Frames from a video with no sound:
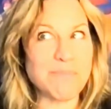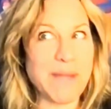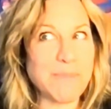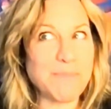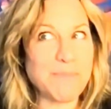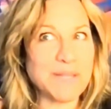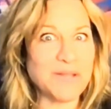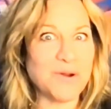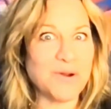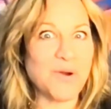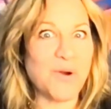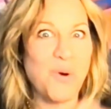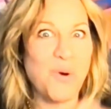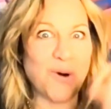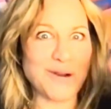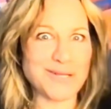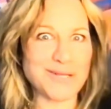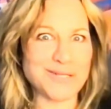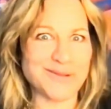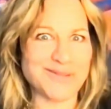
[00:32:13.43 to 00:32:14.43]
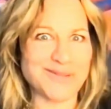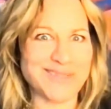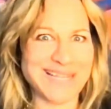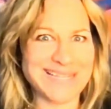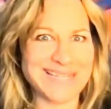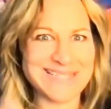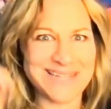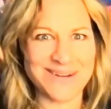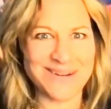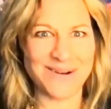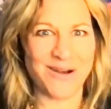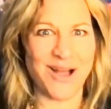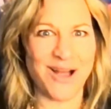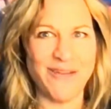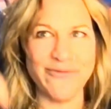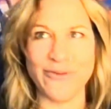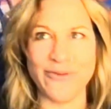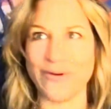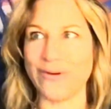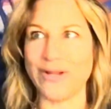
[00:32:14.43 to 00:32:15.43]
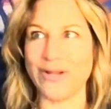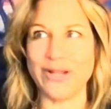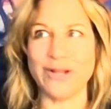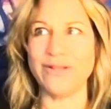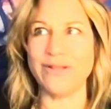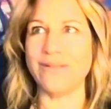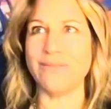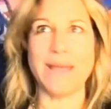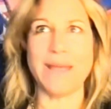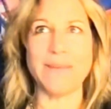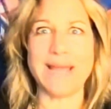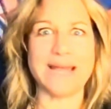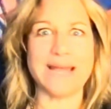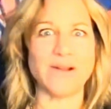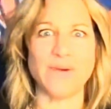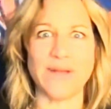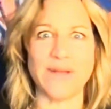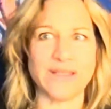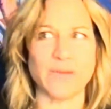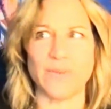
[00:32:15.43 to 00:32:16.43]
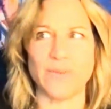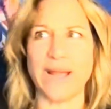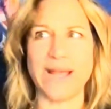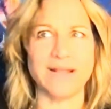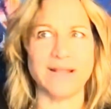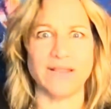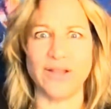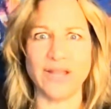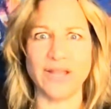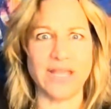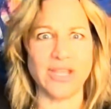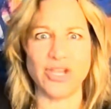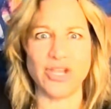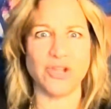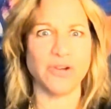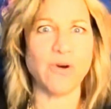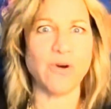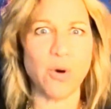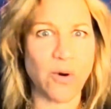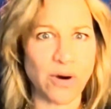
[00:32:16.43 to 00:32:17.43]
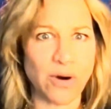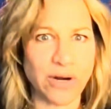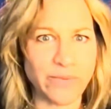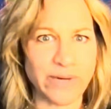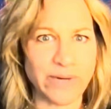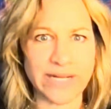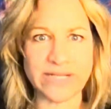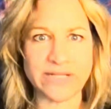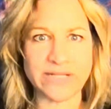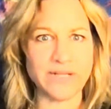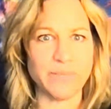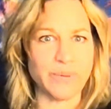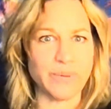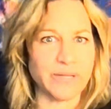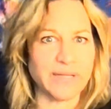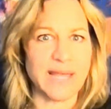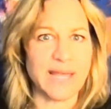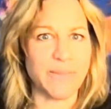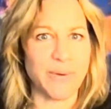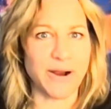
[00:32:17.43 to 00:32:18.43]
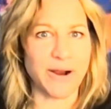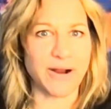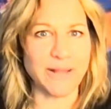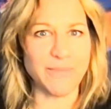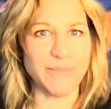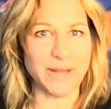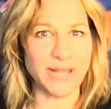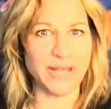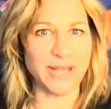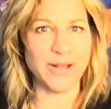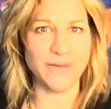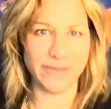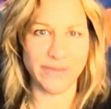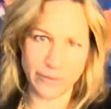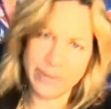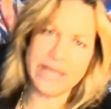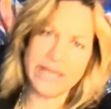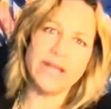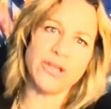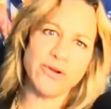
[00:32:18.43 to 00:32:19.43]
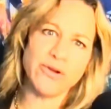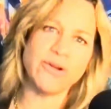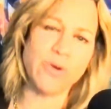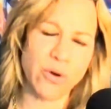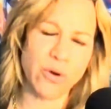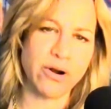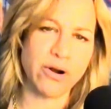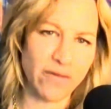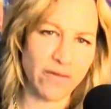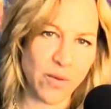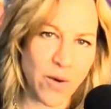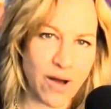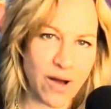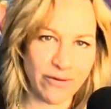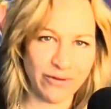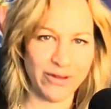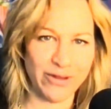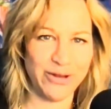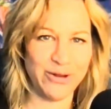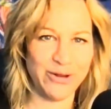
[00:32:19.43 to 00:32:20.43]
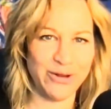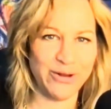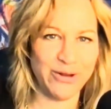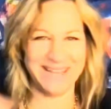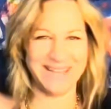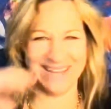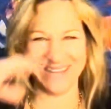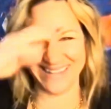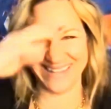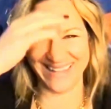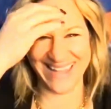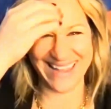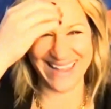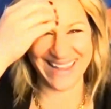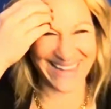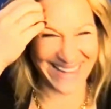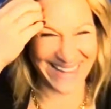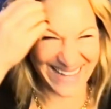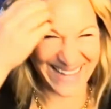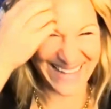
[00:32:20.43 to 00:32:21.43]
might be little quirks or things that are off, or, maybe I don't get the right looking unicorn when I do the birthday party, but, there'll be a unicorn on the wall. You know what I mean? Like,